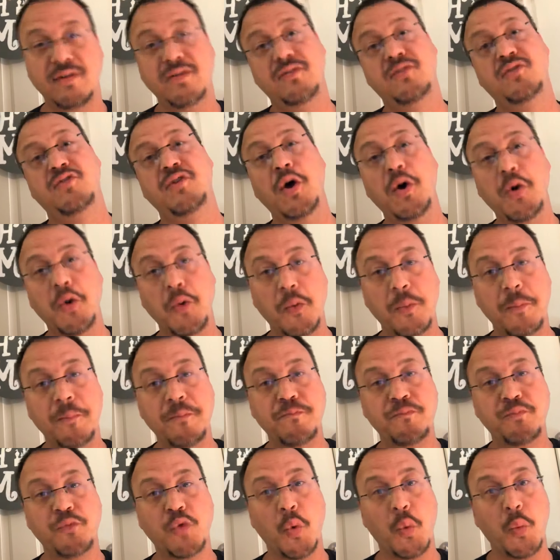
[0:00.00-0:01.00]
So,
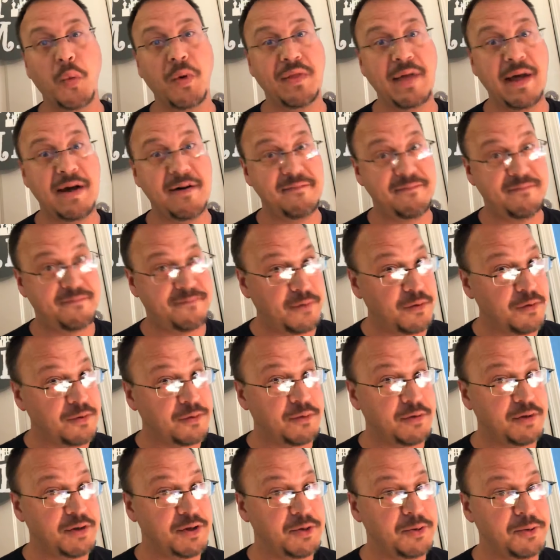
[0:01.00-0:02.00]
without
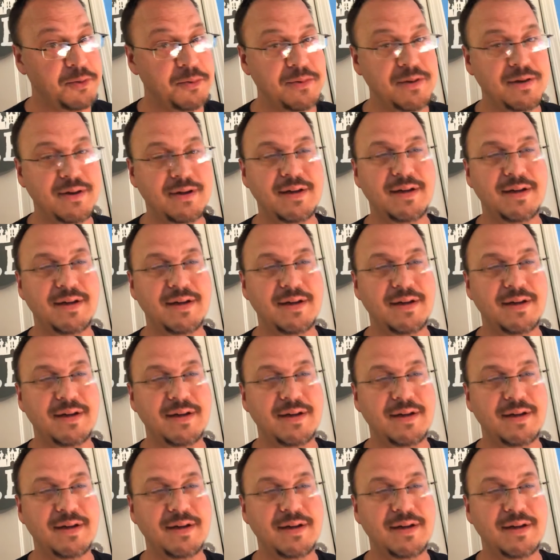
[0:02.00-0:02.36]
further ado,